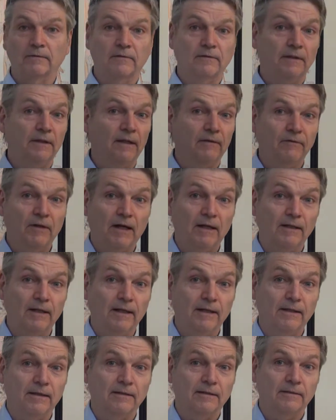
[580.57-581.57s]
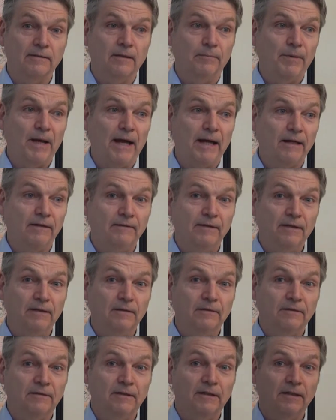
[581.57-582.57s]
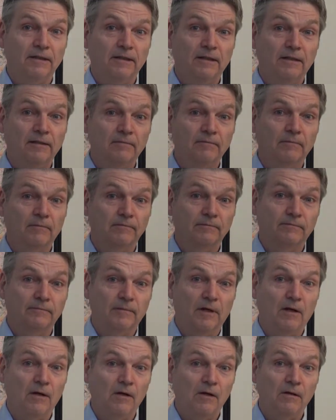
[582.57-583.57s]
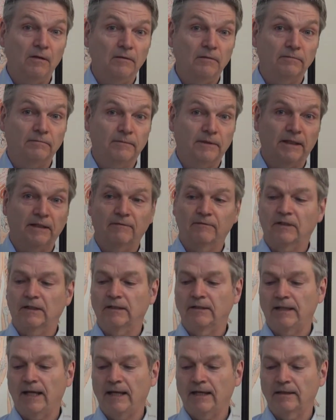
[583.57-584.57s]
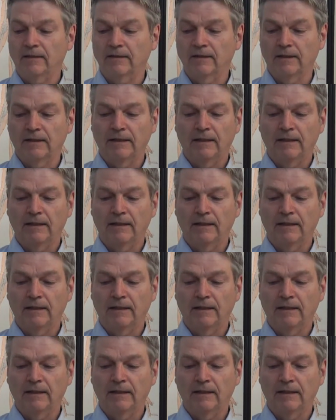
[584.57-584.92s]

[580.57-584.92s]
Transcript: See, I've got like a pack of needles sitting there all kind of contained.